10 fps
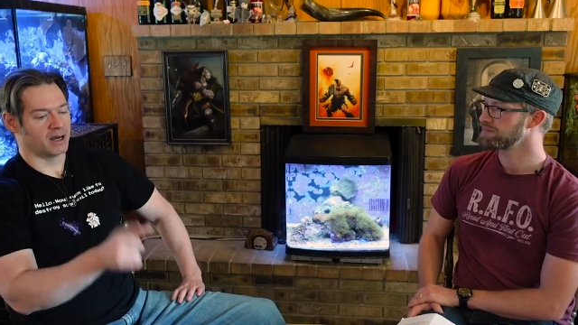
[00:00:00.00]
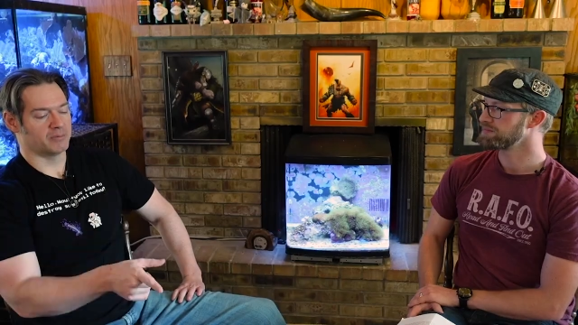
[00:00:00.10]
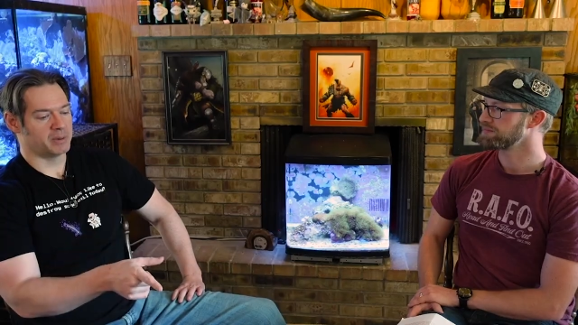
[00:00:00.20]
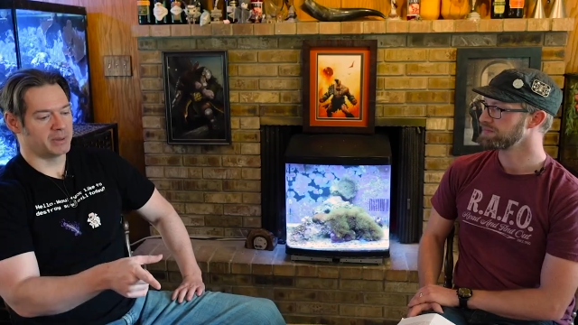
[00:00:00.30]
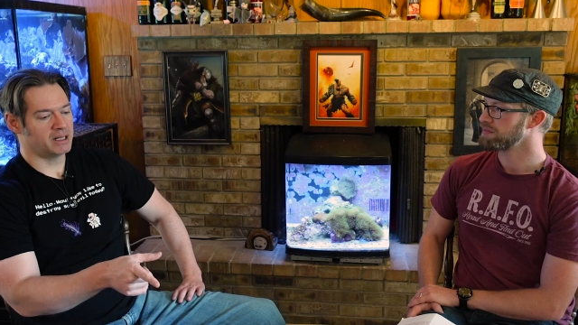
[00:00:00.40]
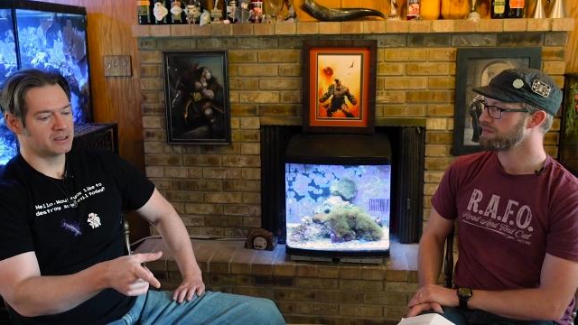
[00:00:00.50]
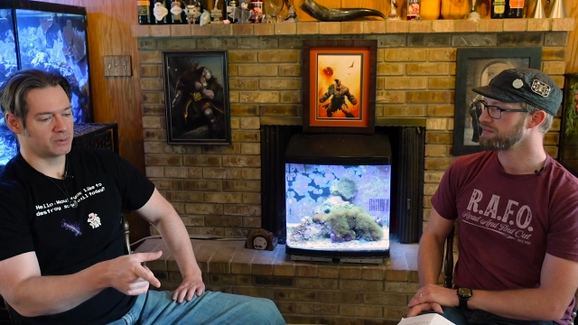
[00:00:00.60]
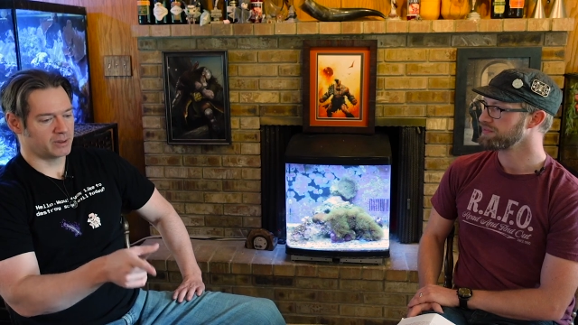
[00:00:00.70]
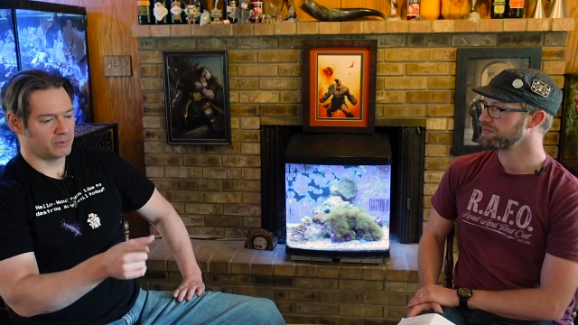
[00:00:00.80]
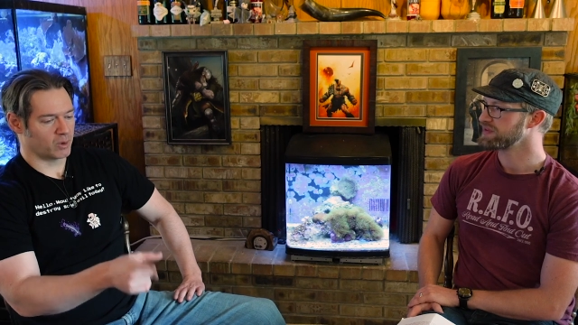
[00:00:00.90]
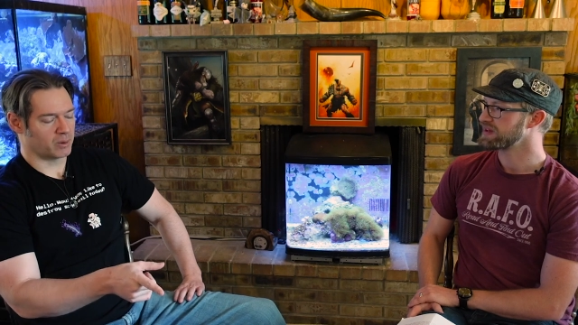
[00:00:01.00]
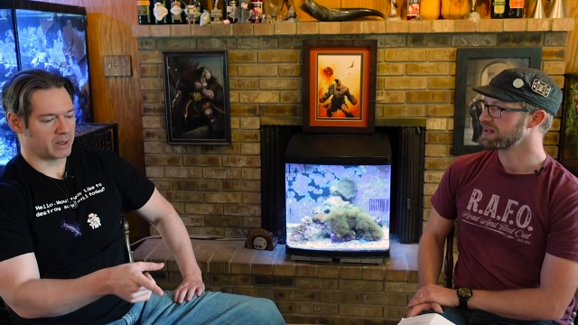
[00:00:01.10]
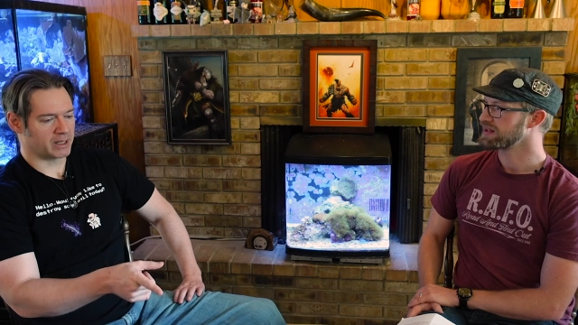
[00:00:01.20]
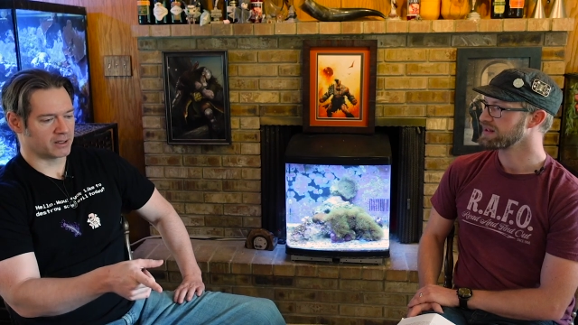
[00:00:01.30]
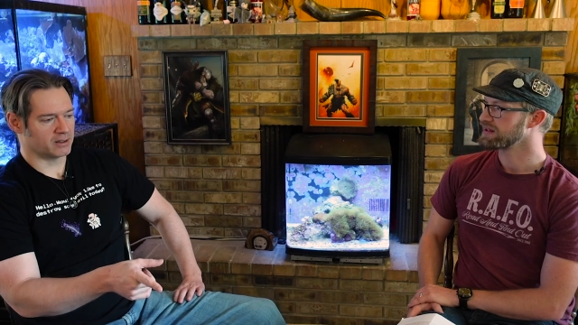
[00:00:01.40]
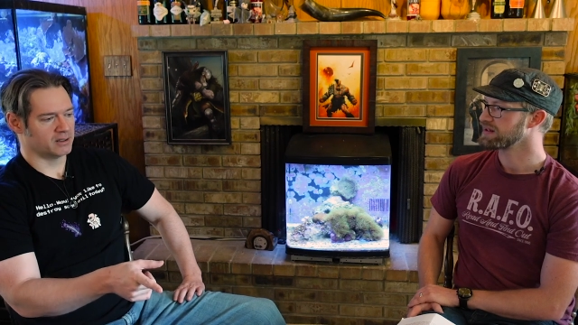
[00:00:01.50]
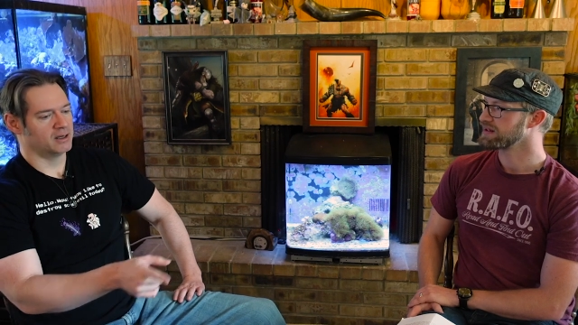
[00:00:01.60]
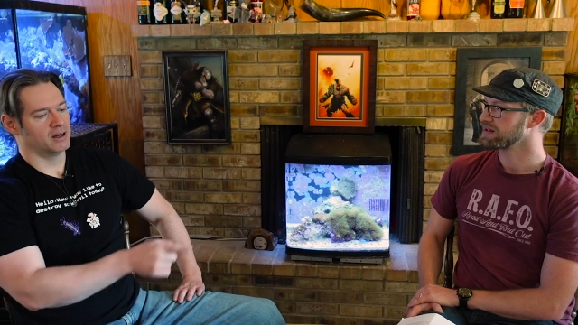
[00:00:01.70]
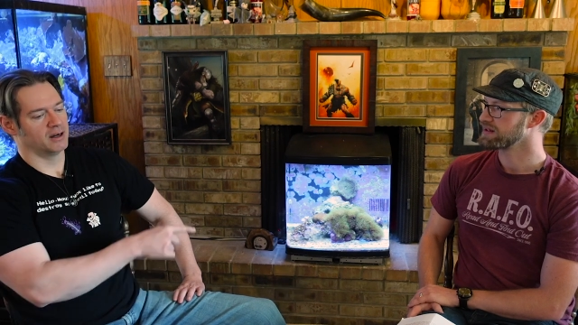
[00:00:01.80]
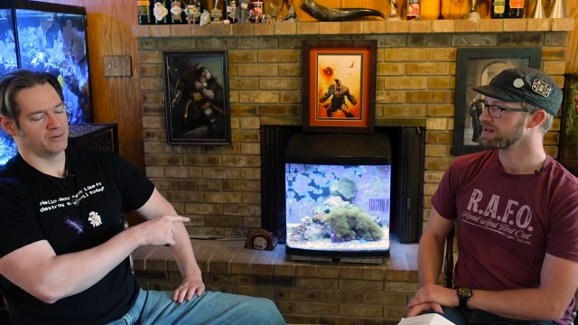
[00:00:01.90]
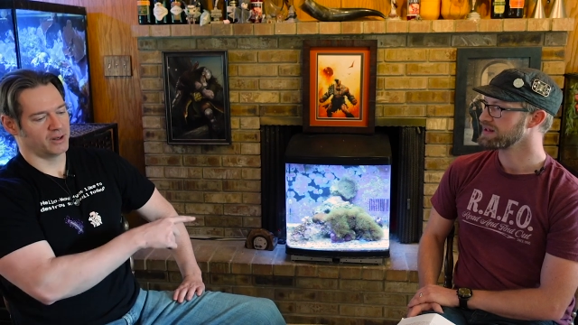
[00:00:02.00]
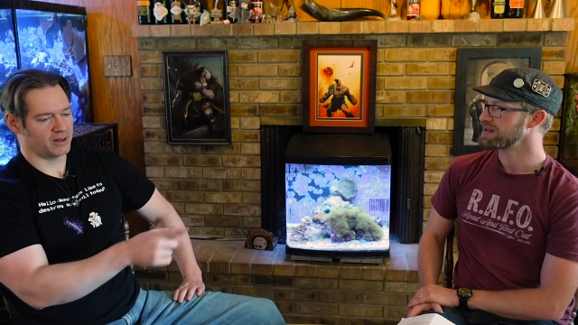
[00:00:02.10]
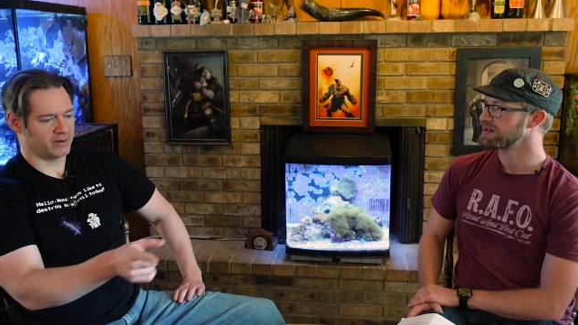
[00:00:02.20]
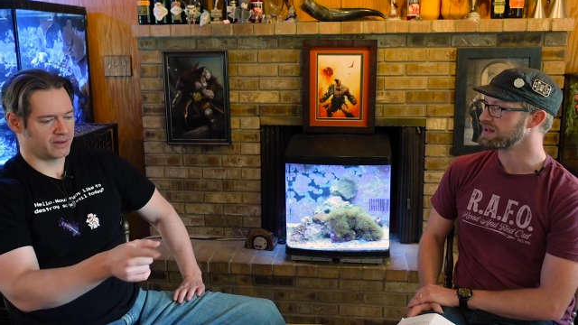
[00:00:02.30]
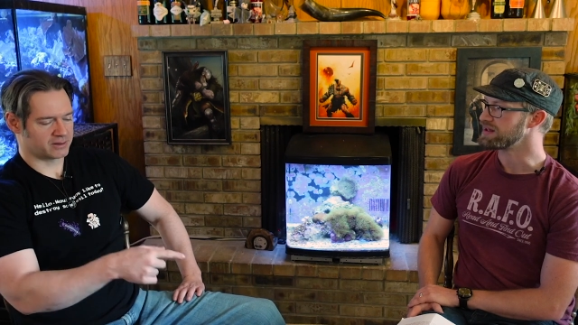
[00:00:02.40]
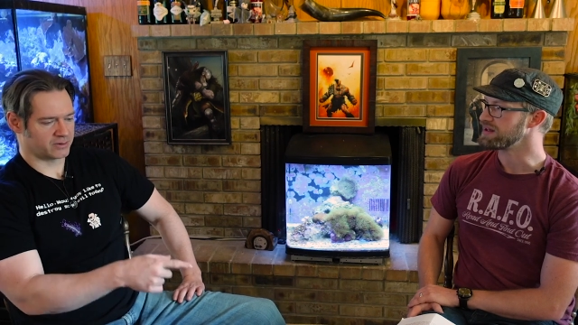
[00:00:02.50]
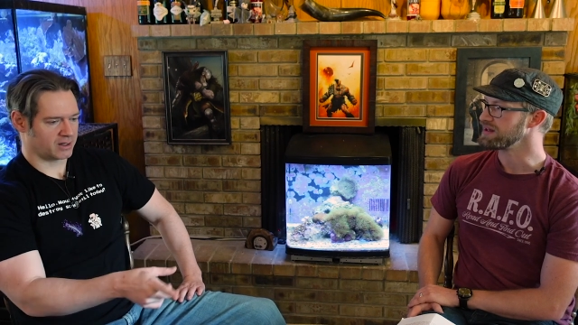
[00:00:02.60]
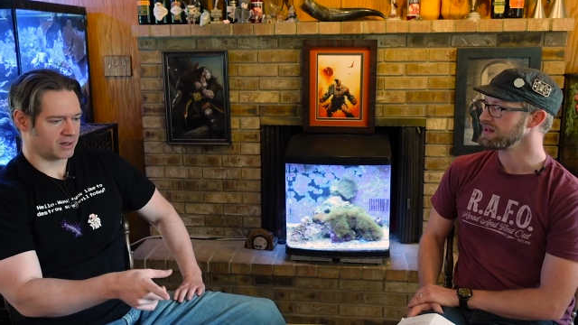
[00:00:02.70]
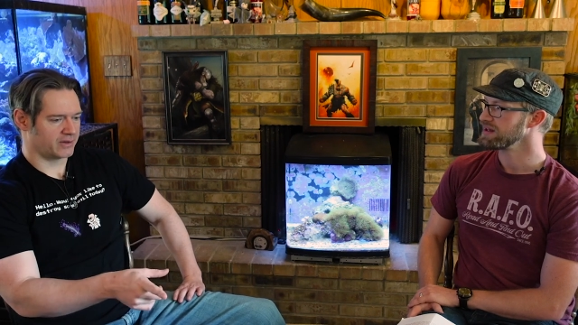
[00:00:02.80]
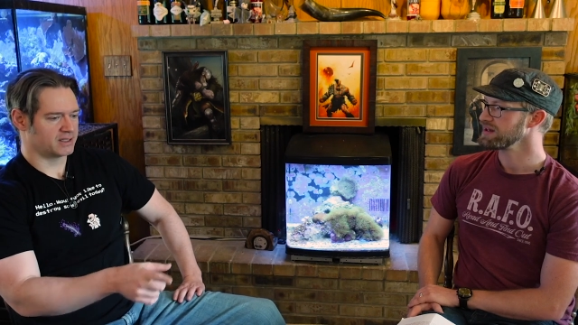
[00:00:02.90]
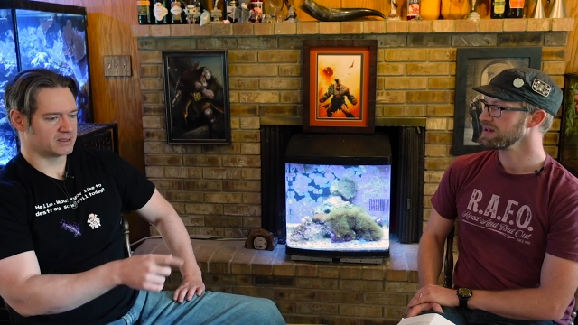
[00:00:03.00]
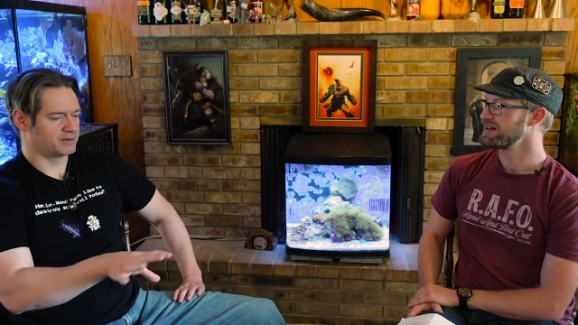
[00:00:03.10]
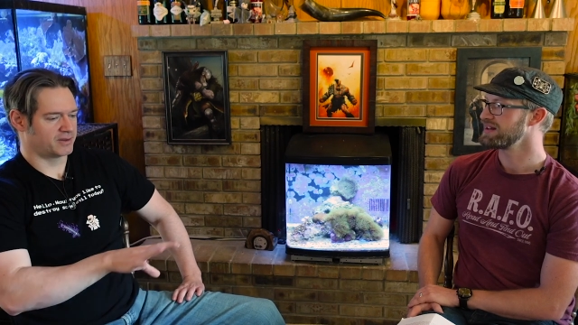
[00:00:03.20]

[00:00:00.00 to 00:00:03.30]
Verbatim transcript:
Speaker 1: I've been meaning to read Warbreaker. I have read all of these. I have read all of these.